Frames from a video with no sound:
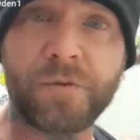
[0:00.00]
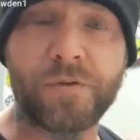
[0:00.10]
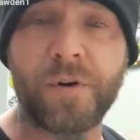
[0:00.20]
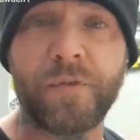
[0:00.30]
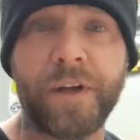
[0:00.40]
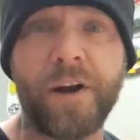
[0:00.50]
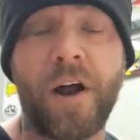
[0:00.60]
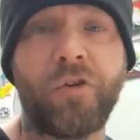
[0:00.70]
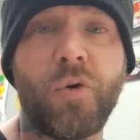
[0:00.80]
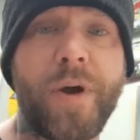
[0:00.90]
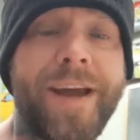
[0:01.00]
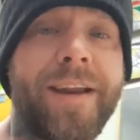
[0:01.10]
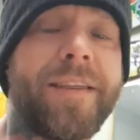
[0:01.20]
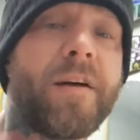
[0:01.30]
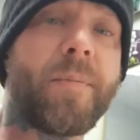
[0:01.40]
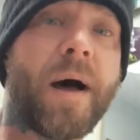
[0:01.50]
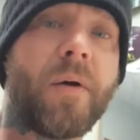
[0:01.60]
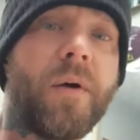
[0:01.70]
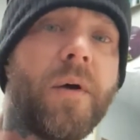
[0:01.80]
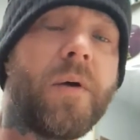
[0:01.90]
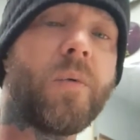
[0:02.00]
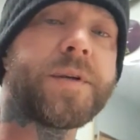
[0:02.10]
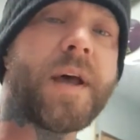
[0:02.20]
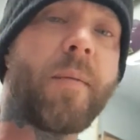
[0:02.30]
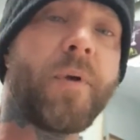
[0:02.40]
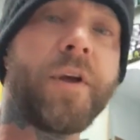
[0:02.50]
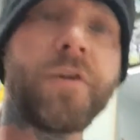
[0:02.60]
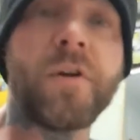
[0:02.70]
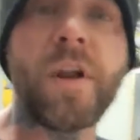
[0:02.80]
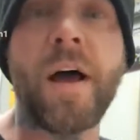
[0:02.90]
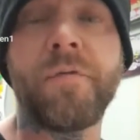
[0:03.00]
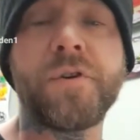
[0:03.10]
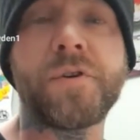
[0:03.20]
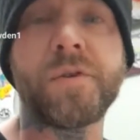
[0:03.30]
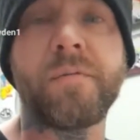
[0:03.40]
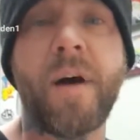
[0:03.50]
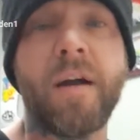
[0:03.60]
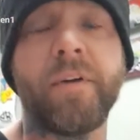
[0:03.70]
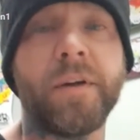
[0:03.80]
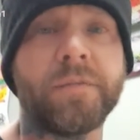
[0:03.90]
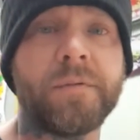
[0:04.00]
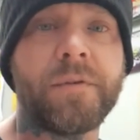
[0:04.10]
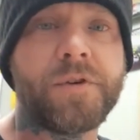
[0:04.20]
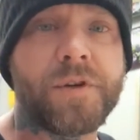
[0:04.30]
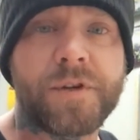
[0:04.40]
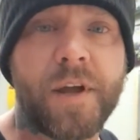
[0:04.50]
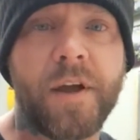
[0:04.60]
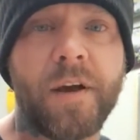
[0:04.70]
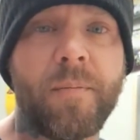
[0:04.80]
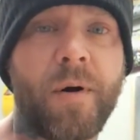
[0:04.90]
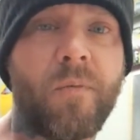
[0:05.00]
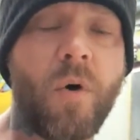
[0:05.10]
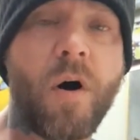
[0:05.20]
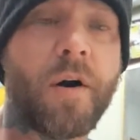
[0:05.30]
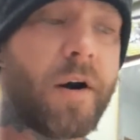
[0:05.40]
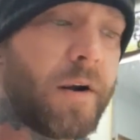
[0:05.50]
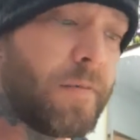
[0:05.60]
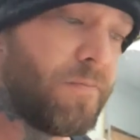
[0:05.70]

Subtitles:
drifting, not doing anything about what's happening in your life, just surviving, just staying above water.